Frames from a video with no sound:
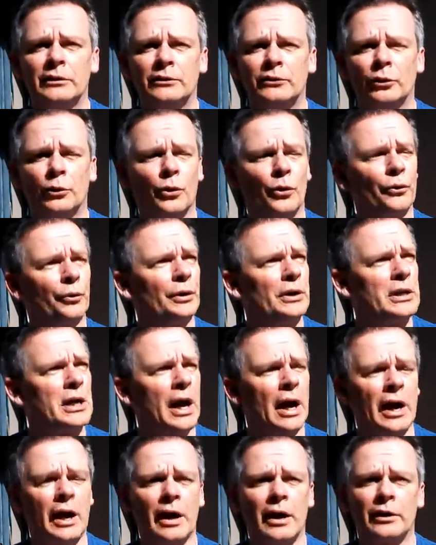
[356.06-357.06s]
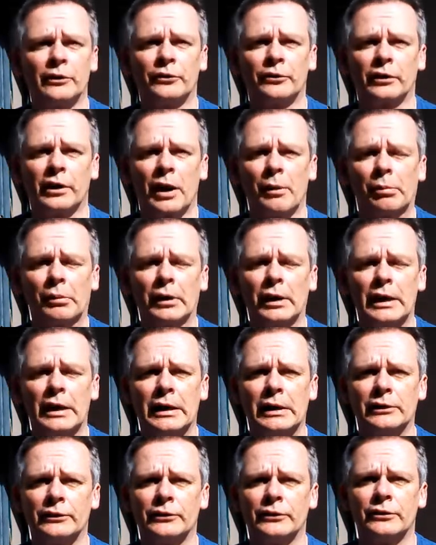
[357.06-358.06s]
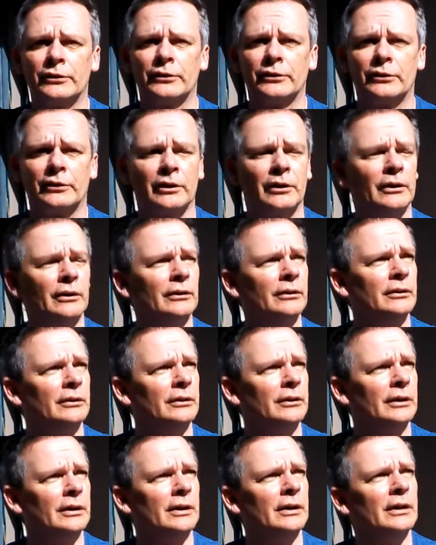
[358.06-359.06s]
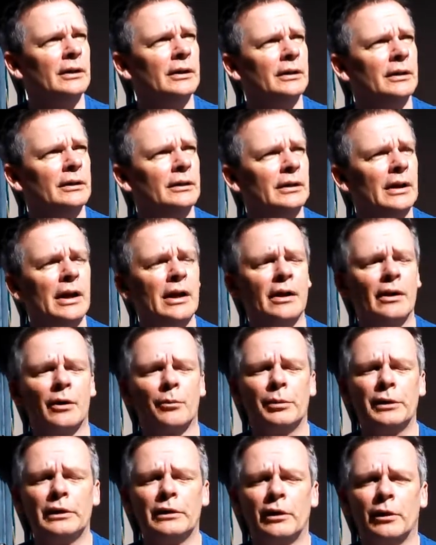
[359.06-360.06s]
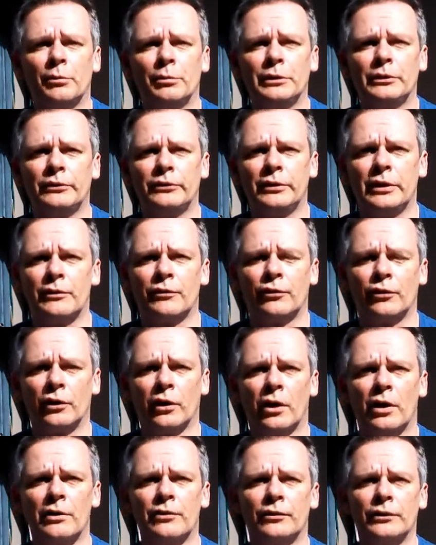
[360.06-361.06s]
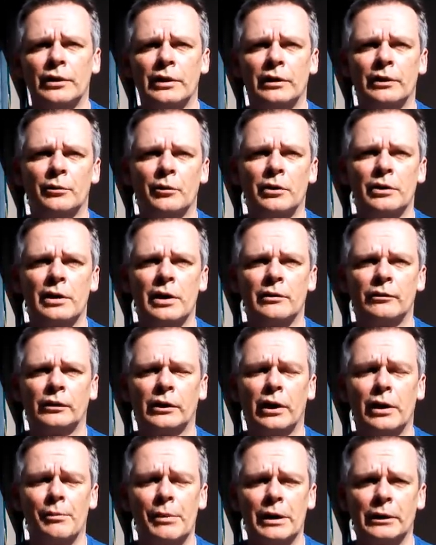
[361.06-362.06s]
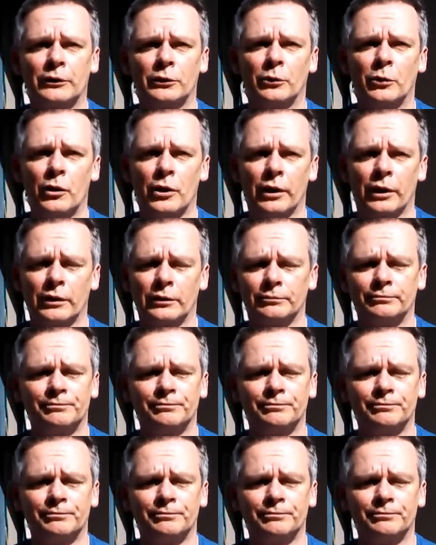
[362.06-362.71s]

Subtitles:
2 or 3 cars, a couple of houses. So yeah, I'll be set for life now. I won't have to go back to work.